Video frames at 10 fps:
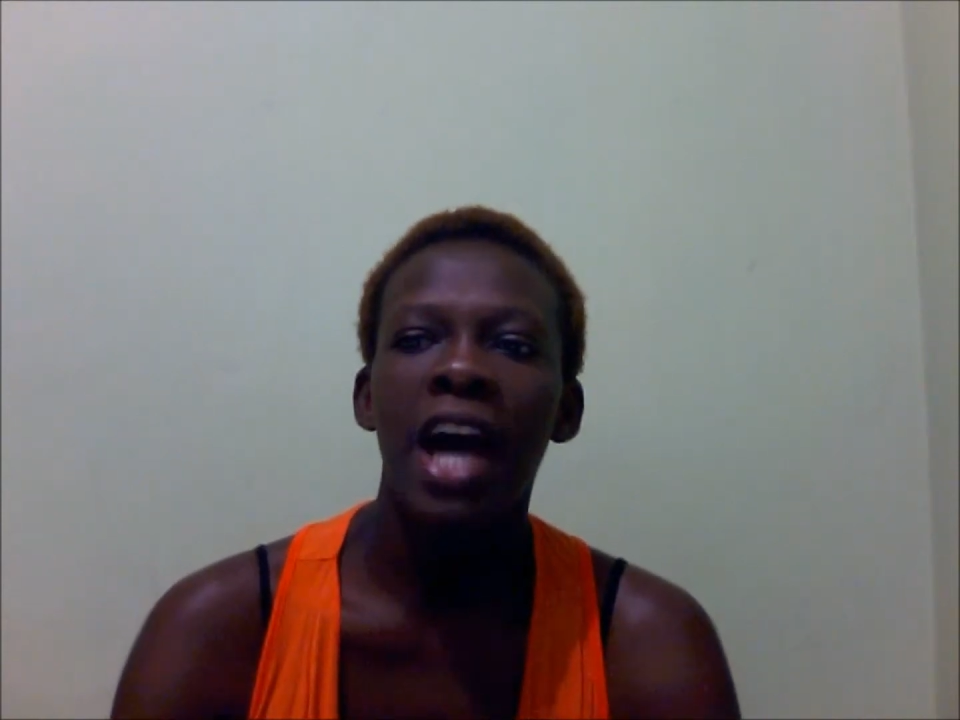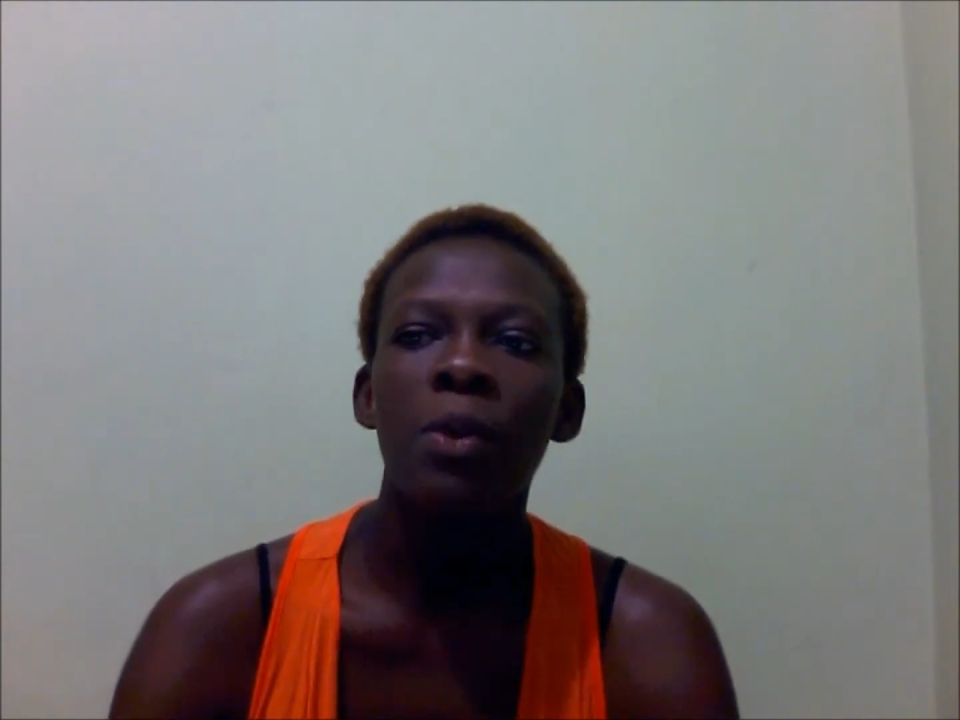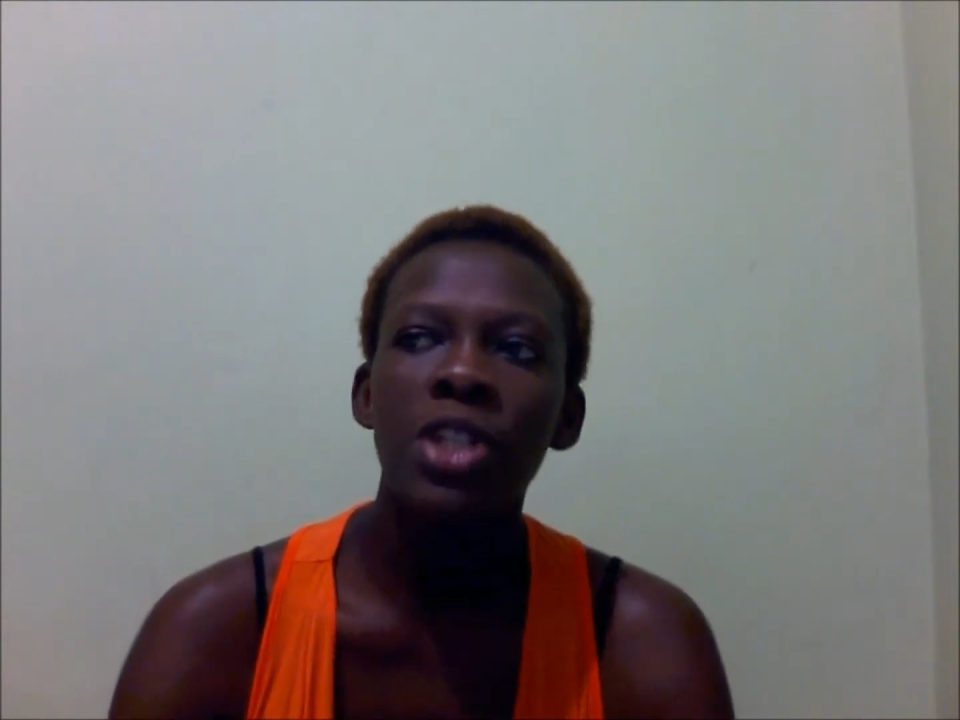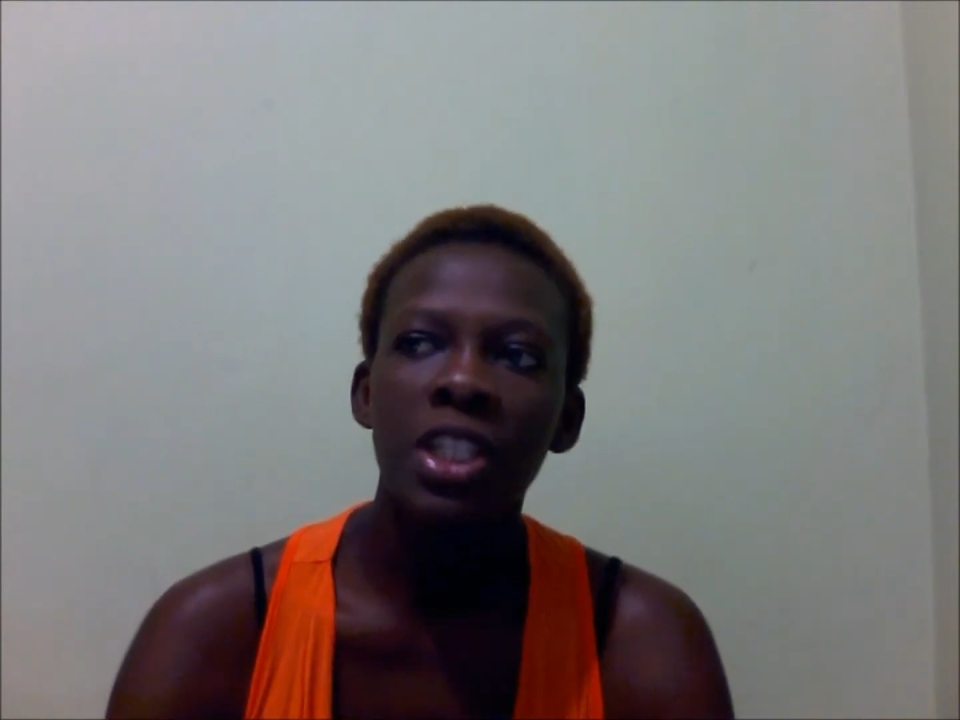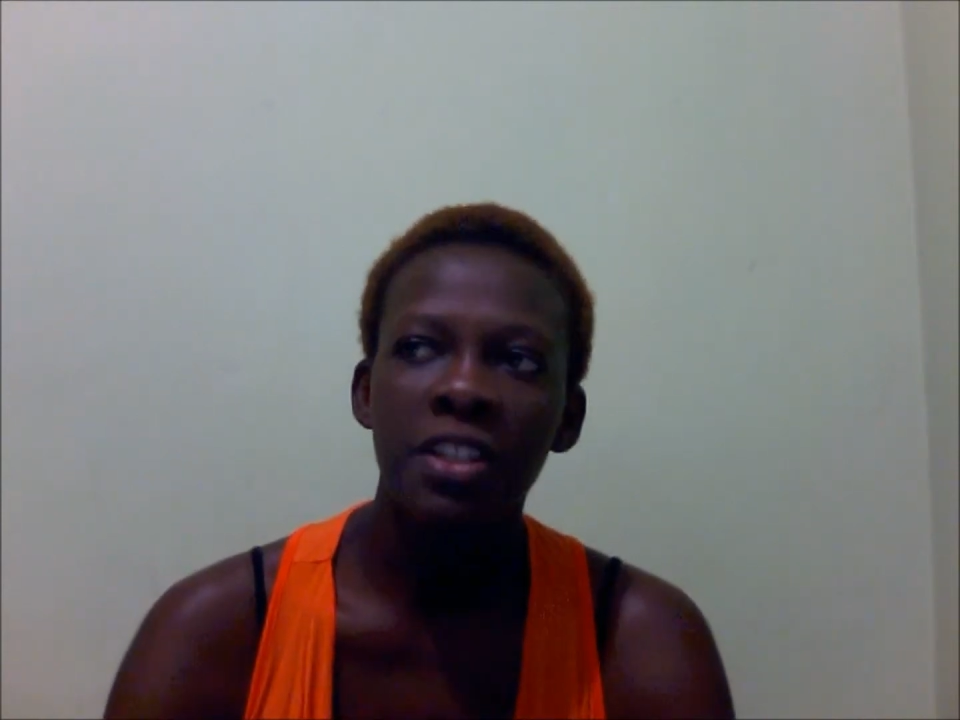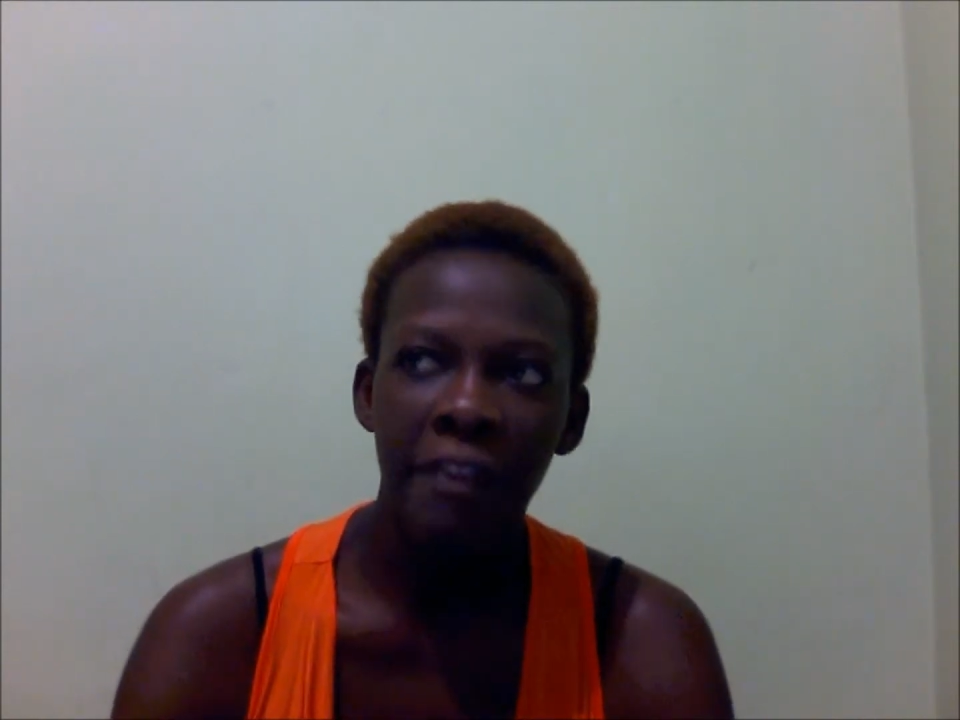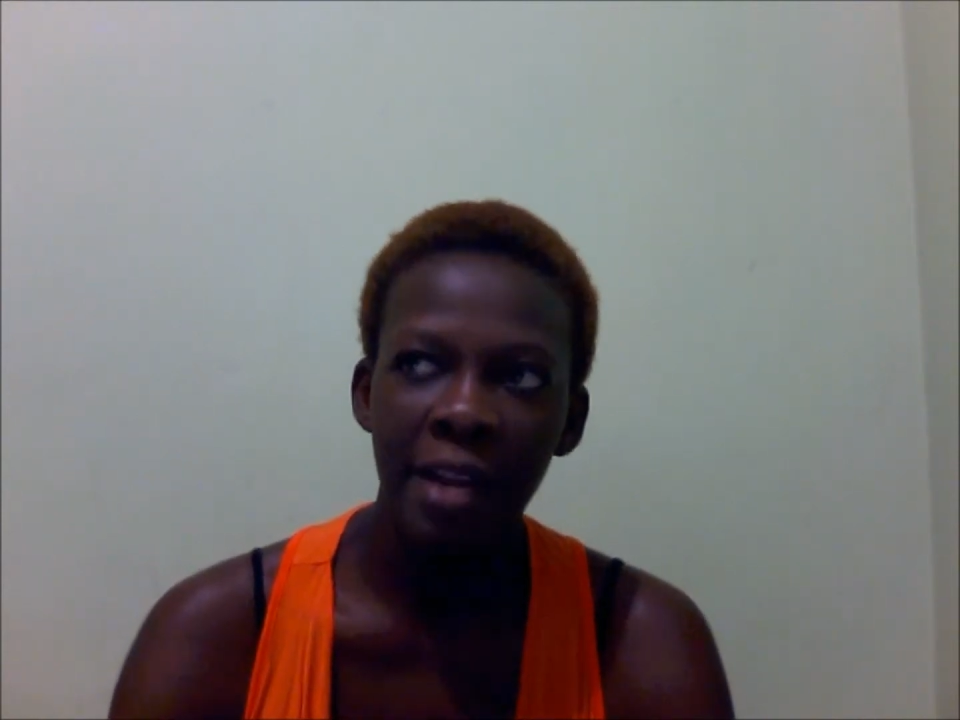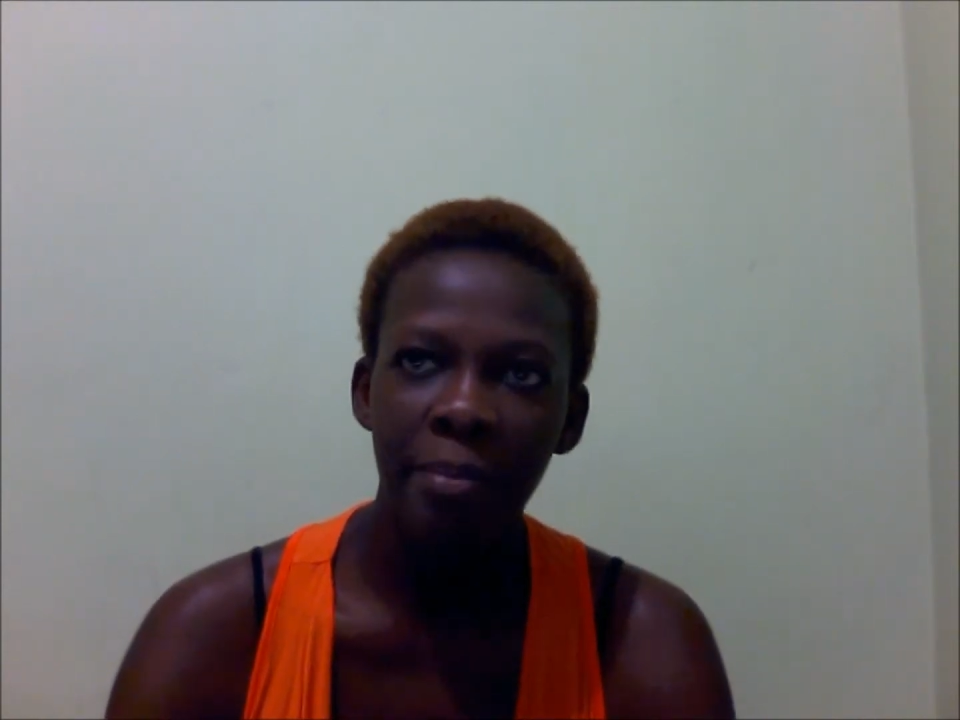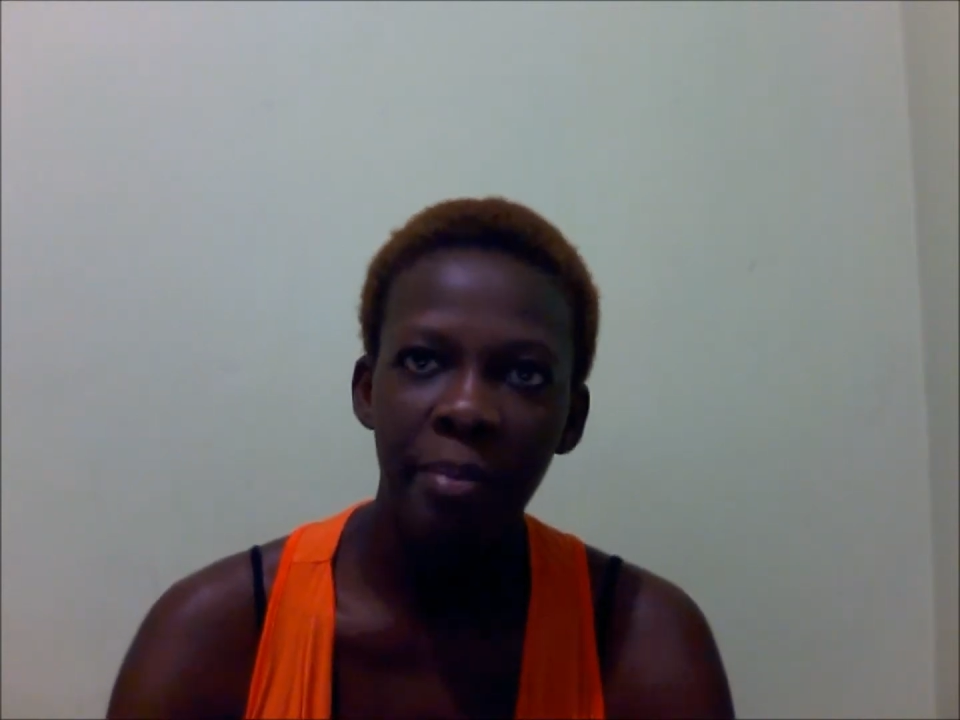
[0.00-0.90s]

would just feel